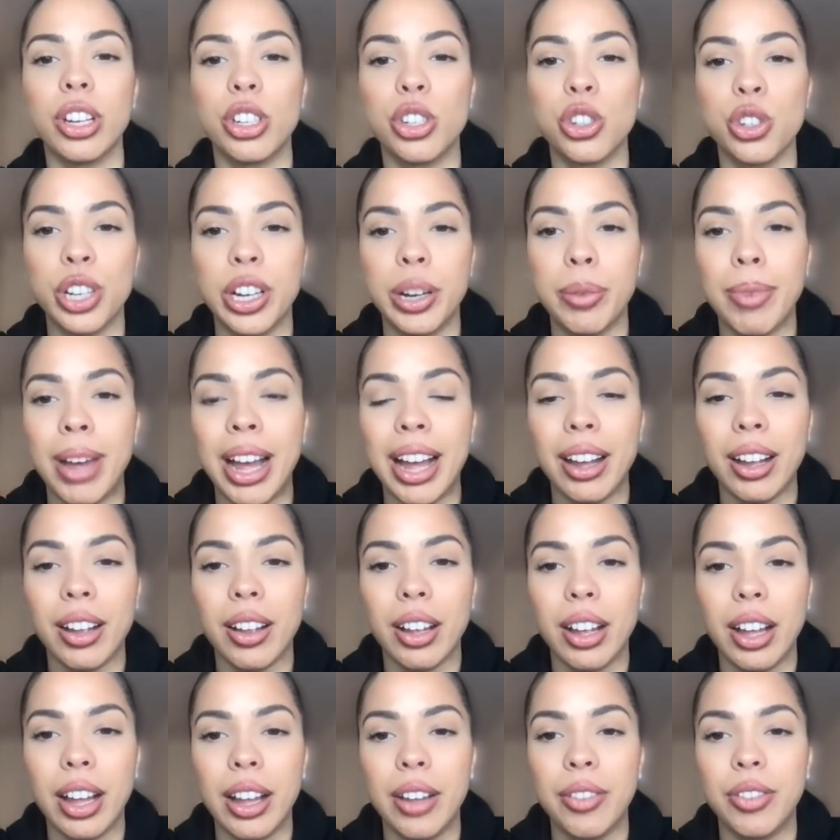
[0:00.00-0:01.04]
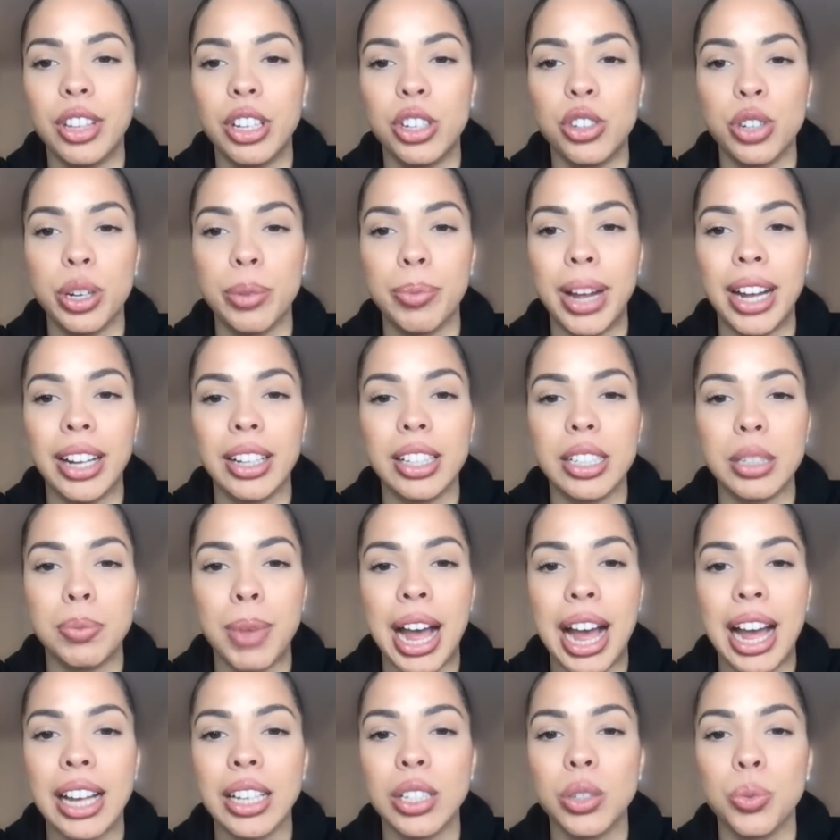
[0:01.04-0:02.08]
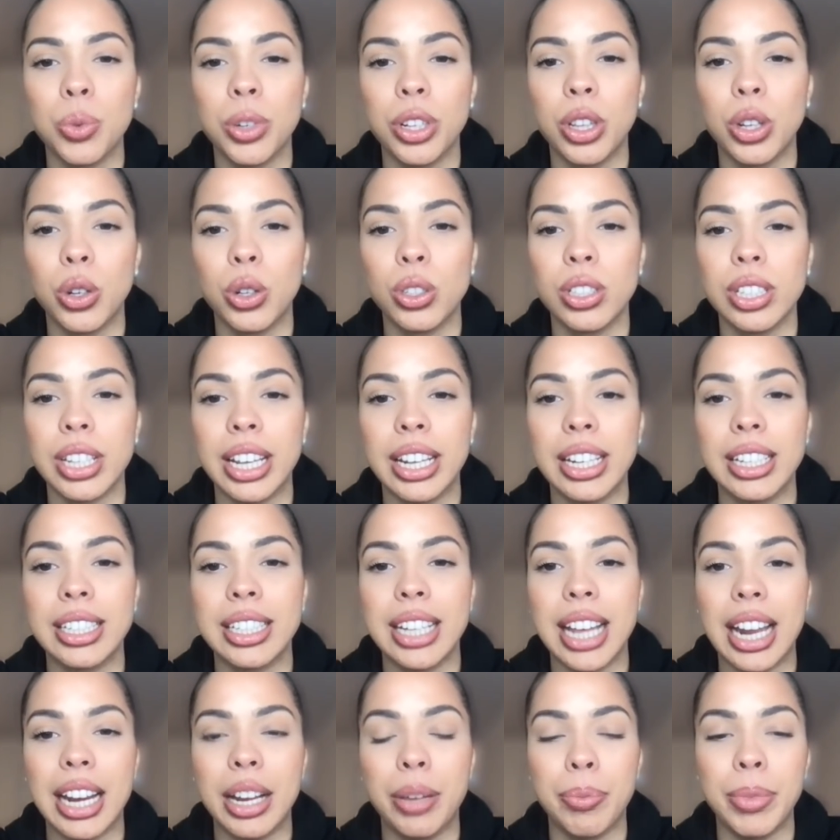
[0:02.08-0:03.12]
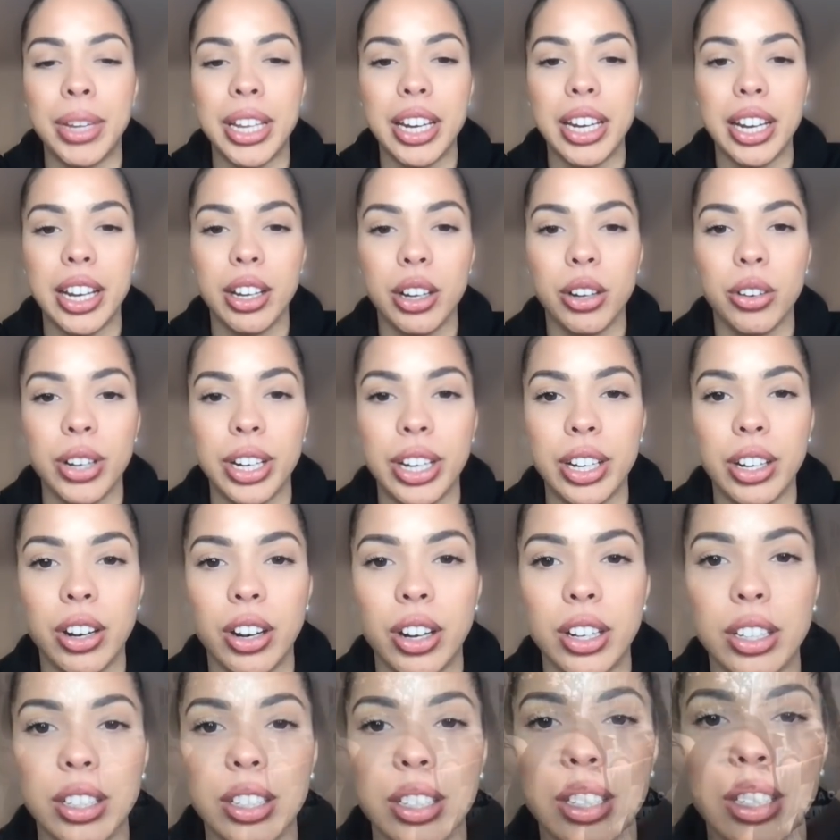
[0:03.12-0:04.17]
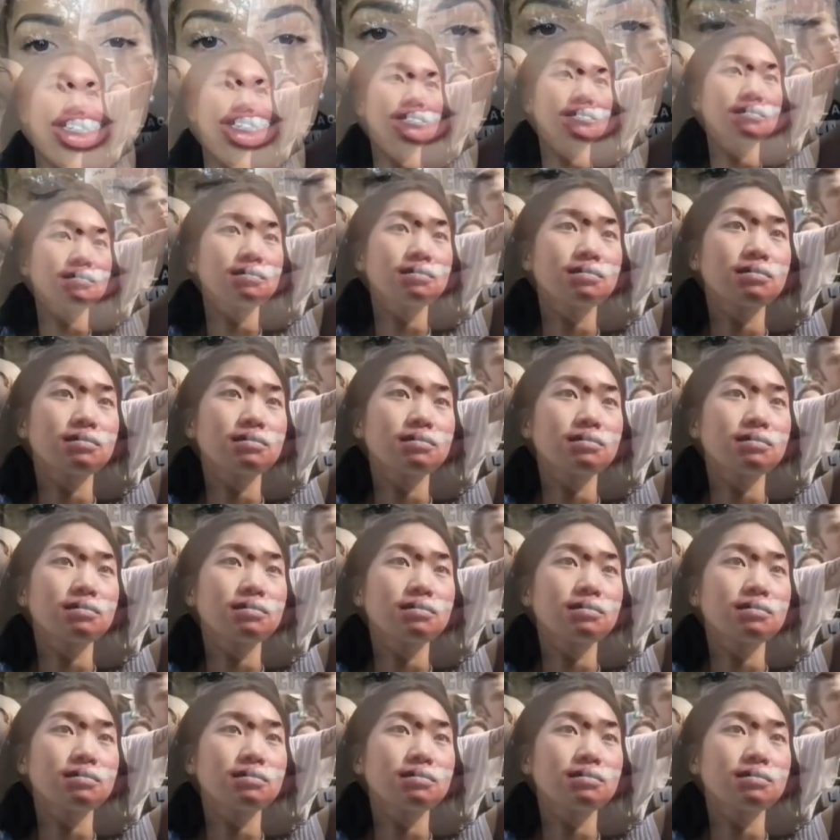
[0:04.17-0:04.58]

the Dream Act. If the Dream Act is passed, would those kids get immediate green cards?